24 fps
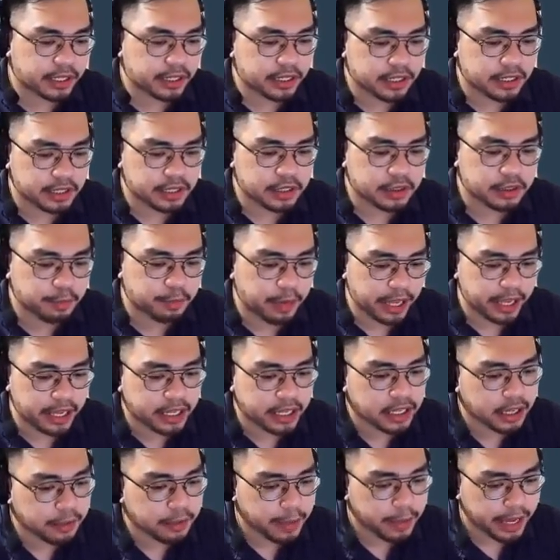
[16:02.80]
is displaying
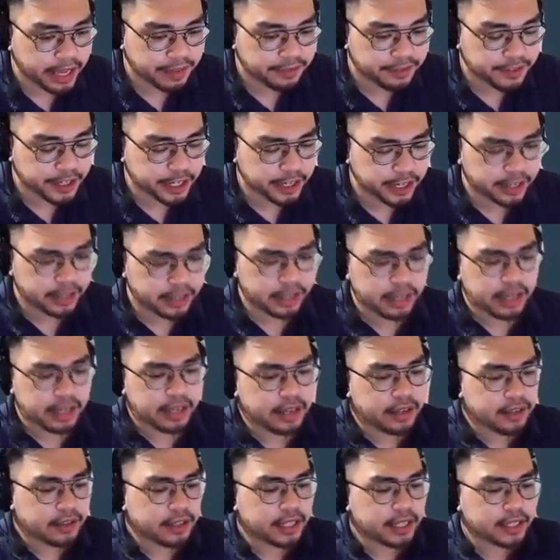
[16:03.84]
a behavior
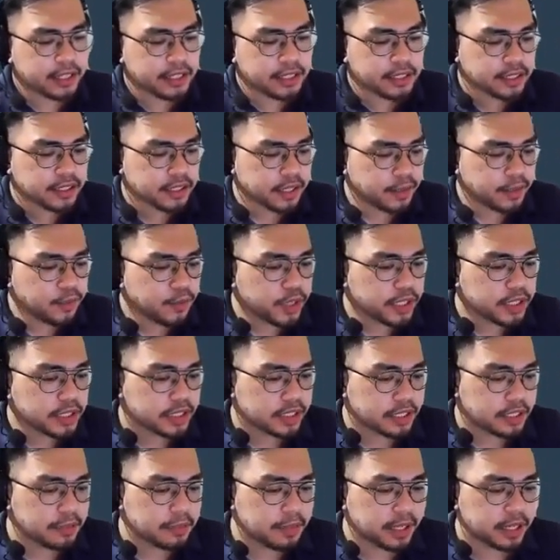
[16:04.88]
that is somewhat
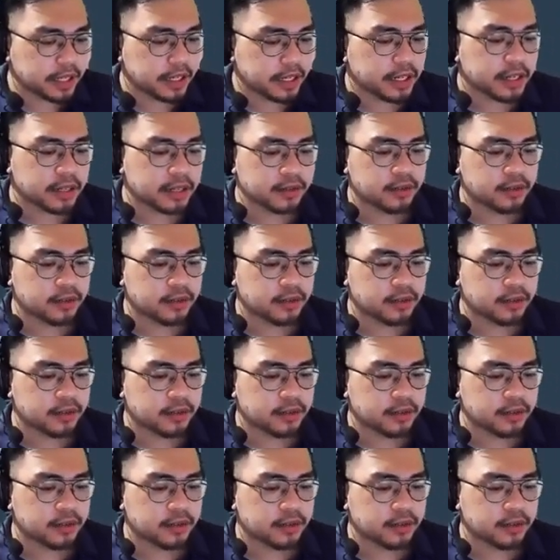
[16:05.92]
similar